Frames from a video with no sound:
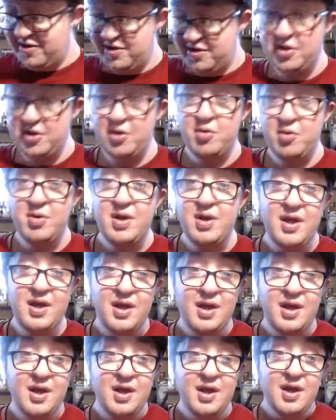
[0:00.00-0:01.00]
to
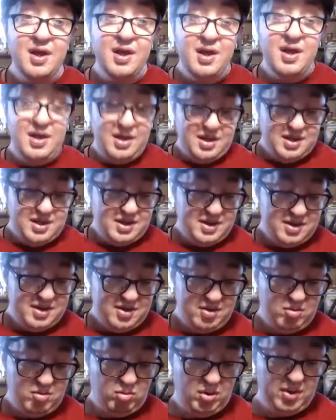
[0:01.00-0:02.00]

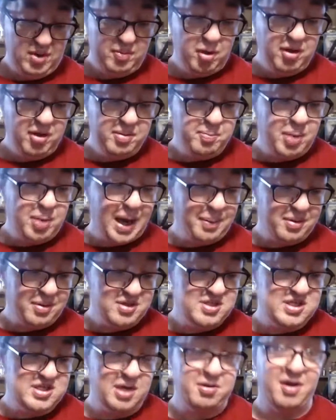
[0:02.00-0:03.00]
one of the most popular
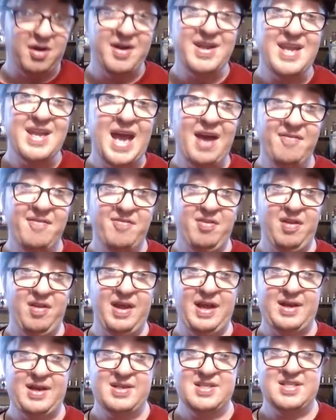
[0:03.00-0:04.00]
shows on
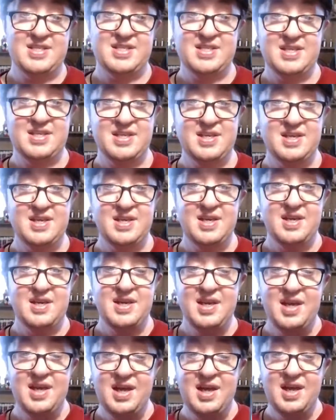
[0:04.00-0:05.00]
Netflix,
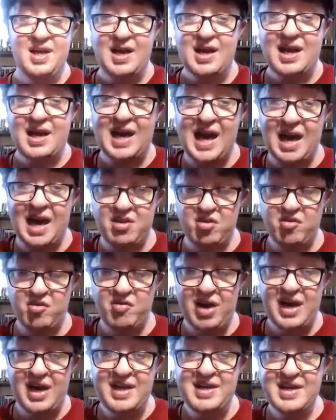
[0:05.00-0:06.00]

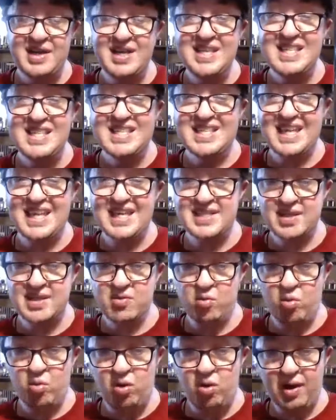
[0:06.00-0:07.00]
Castlevania
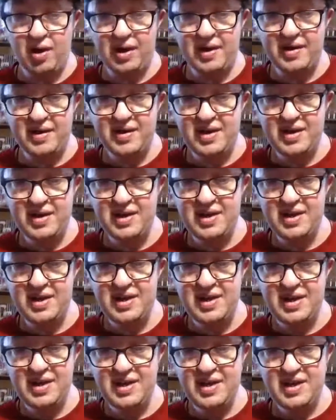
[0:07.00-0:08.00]
Season 1.
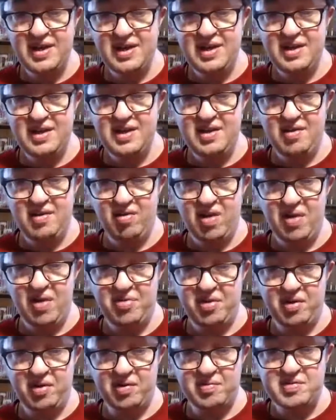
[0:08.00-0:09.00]
Love
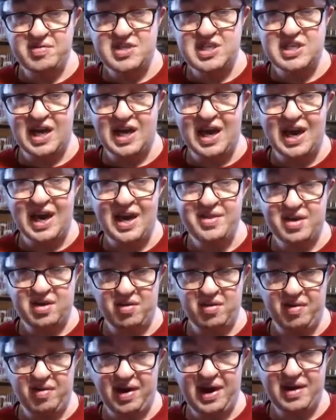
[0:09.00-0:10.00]
the shine, the
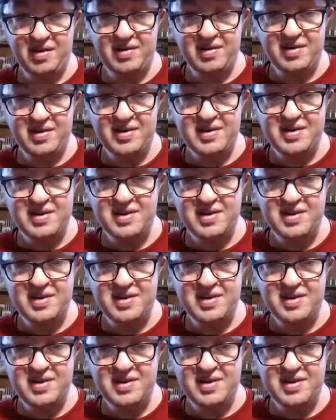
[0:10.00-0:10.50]
glare.